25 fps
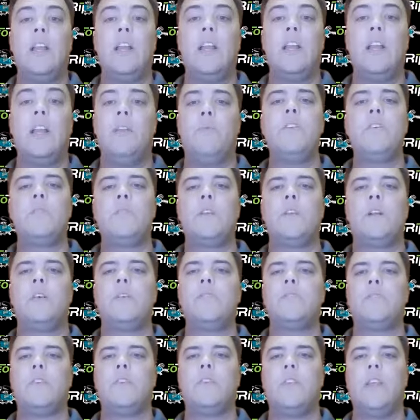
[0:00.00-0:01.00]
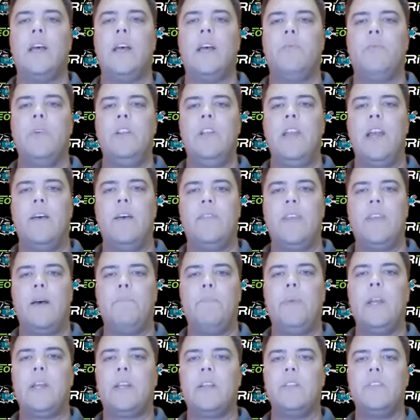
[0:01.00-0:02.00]
we know that also that when you have
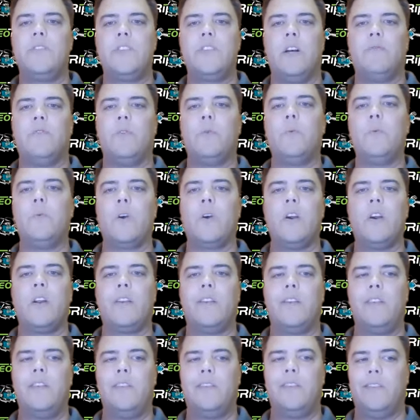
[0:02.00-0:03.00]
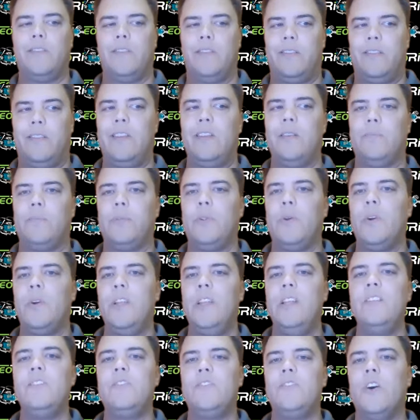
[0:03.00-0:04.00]
that pick and shovel work, the
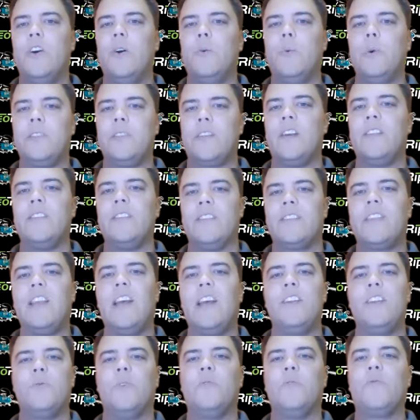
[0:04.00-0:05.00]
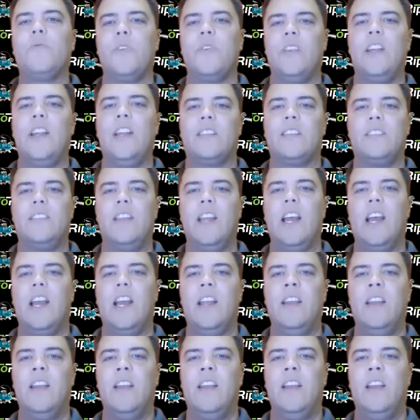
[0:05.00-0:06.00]
employees know what's on the schedule for the next
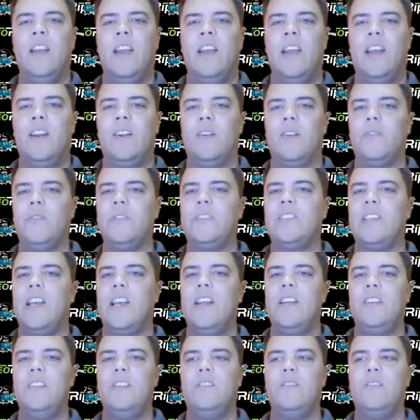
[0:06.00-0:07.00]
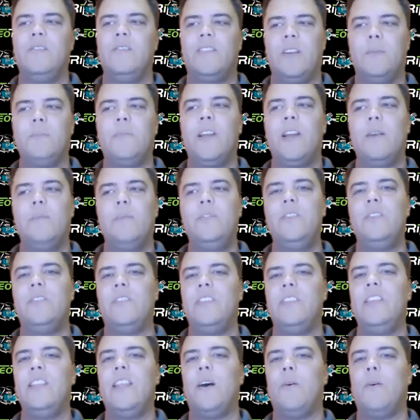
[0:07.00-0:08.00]
day. And all of a sudden, sometimes you
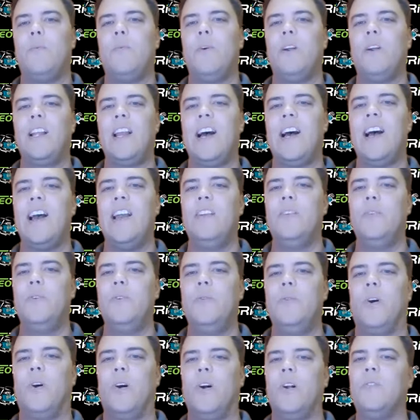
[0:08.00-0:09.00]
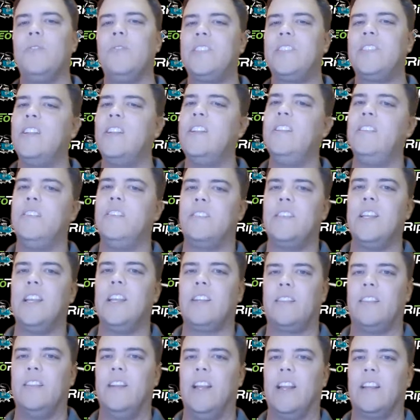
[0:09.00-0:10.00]
see that one guy who all of a sudden he's
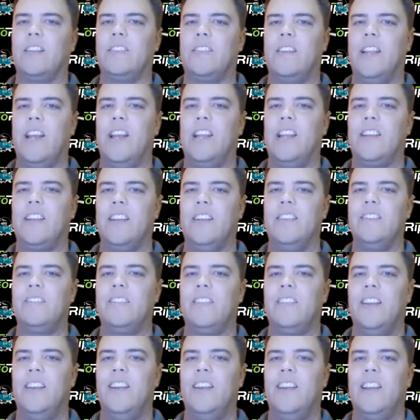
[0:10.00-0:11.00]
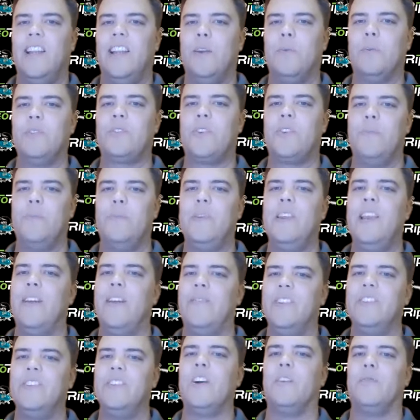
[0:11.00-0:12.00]
sick the next day because it was going to be
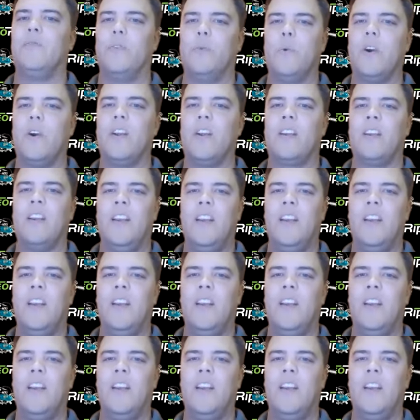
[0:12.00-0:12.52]
heavy shovel work.